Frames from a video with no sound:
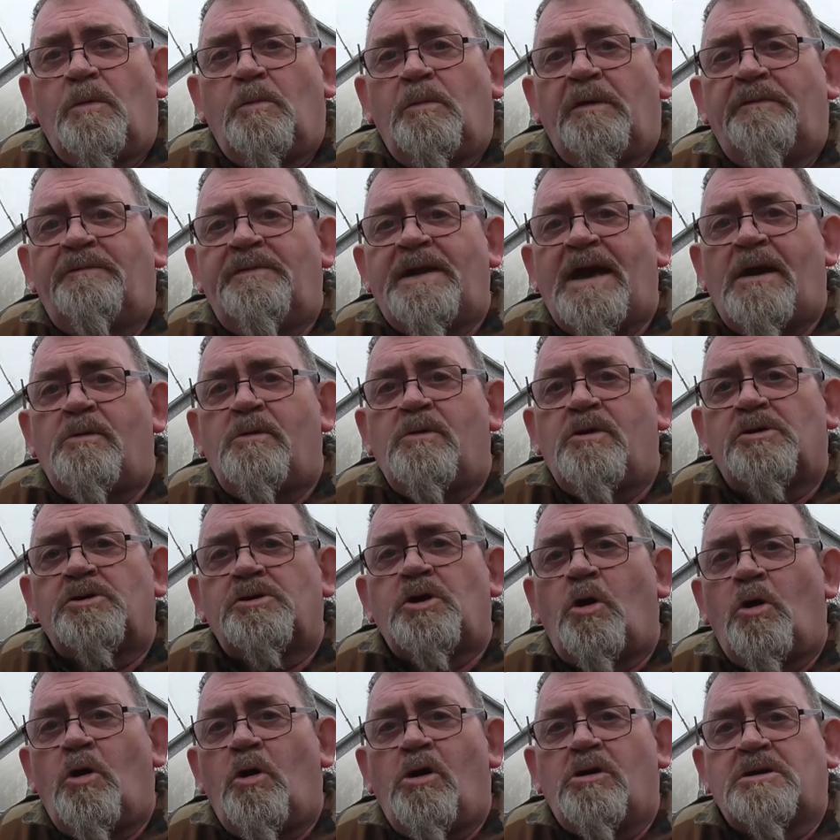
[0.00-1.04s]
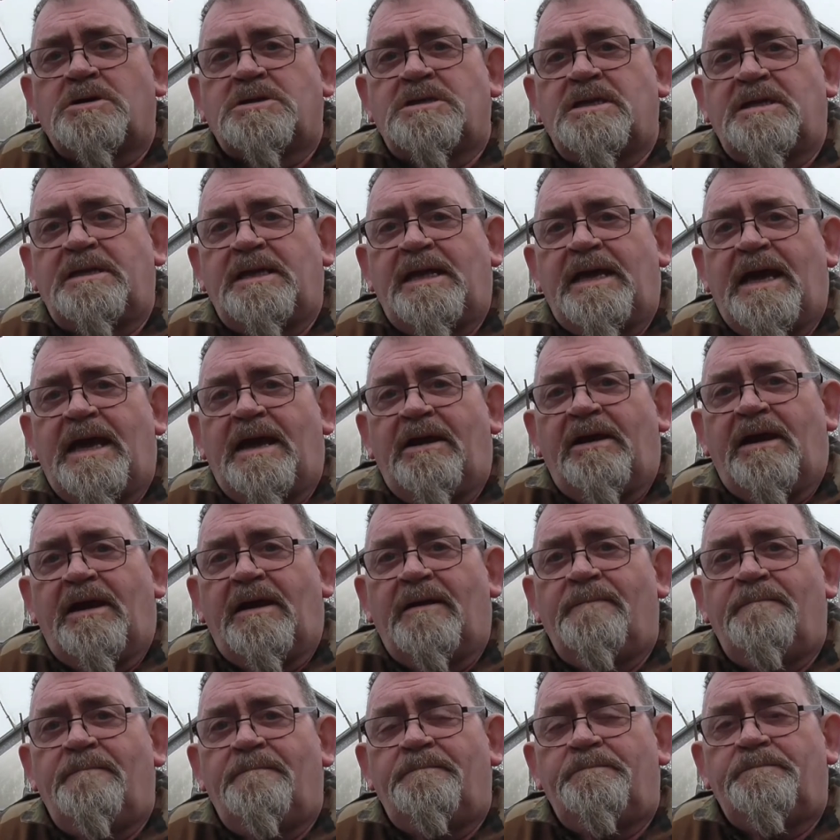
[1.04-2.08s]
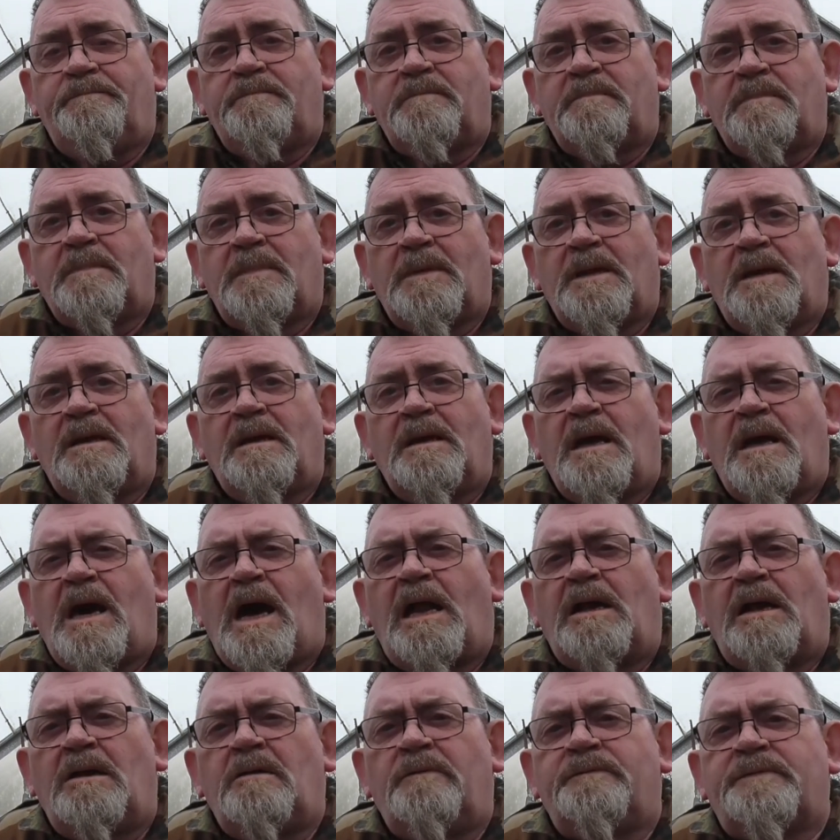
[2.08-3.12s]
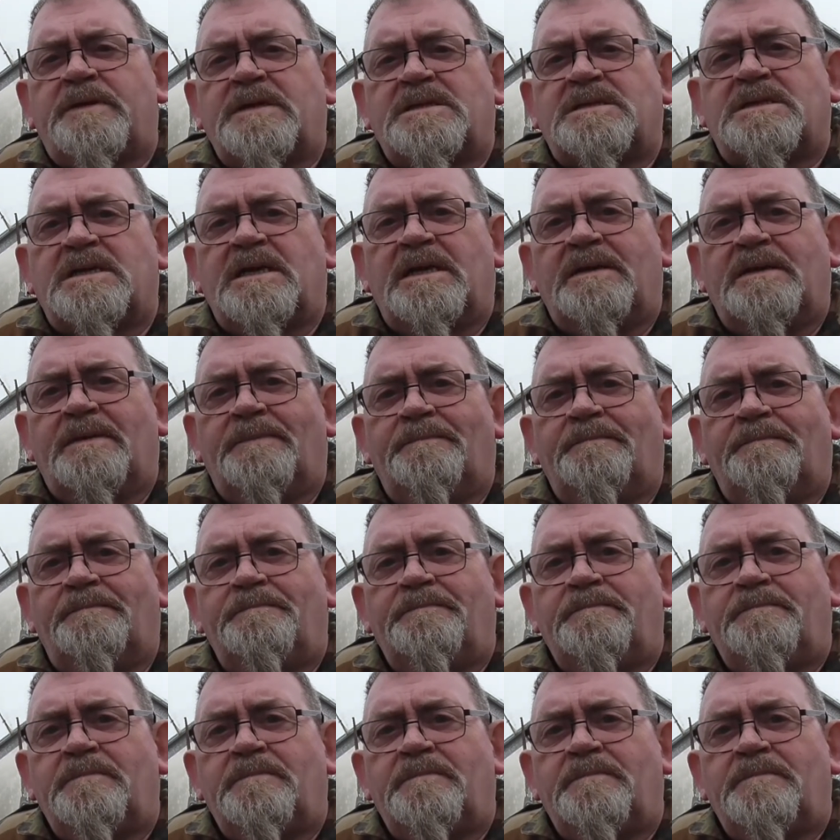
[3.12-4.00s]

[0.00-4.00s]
We've now got hawks in the area. I'll love to see them.